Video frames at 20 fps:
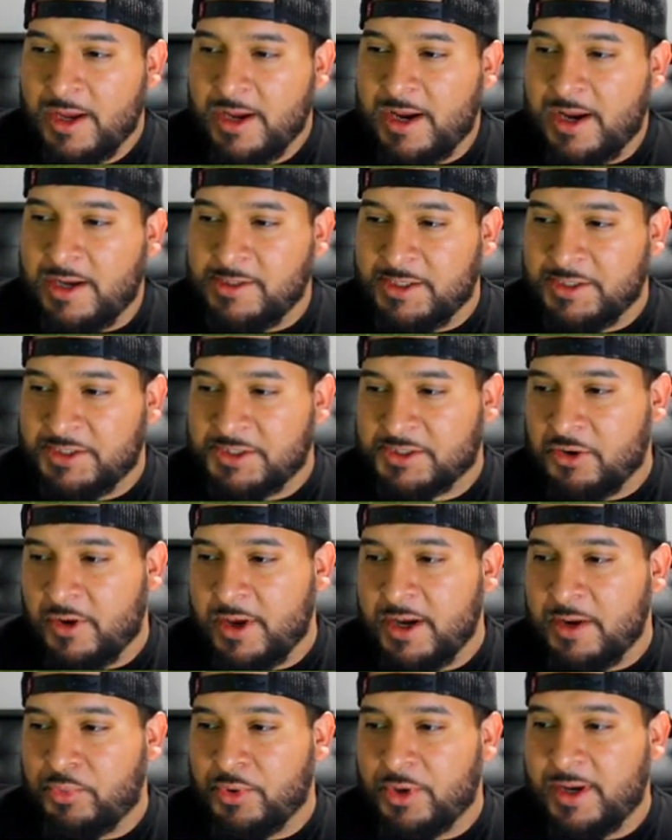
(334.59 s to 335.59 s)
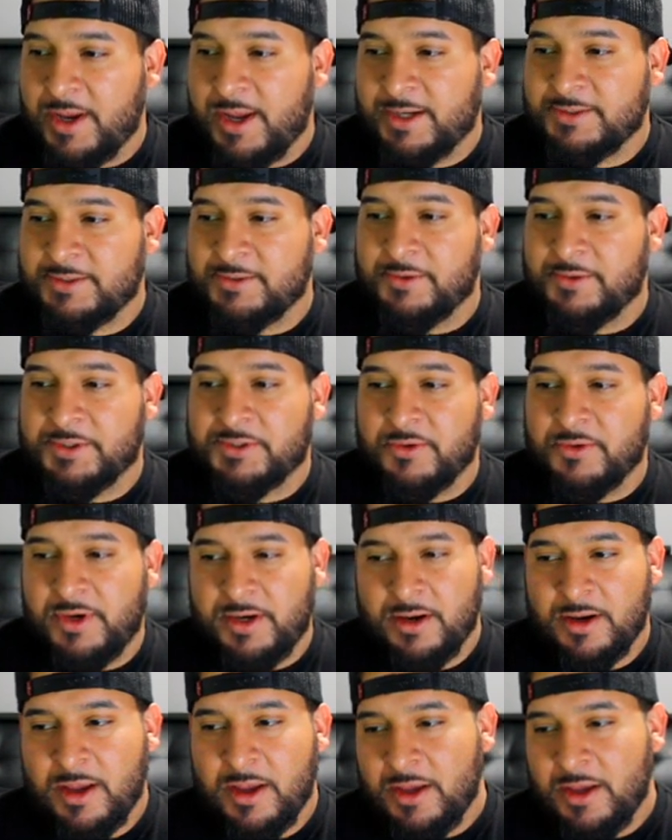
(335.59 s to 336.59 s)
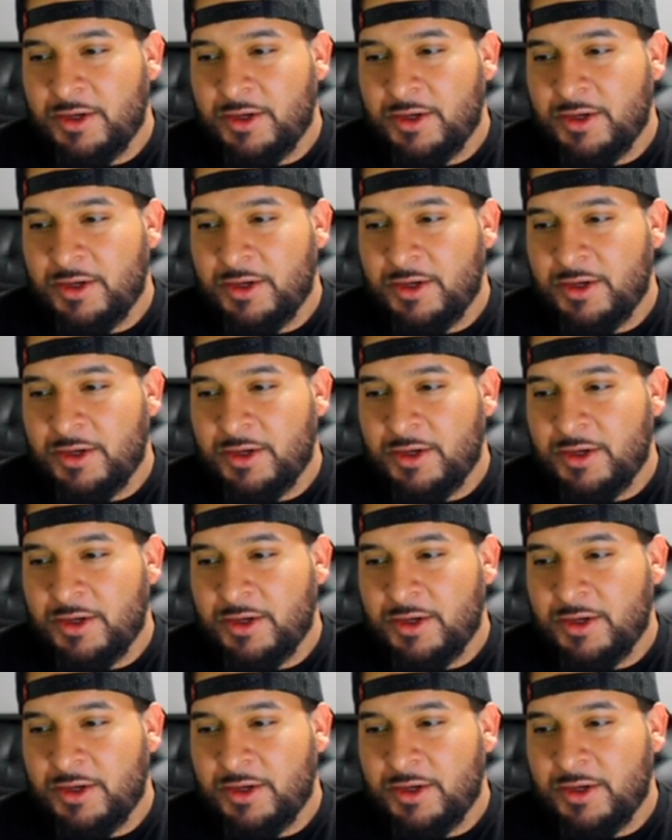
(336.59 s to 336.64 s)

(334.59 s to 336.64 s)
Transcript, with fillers: and then just go ahead and put X on the street.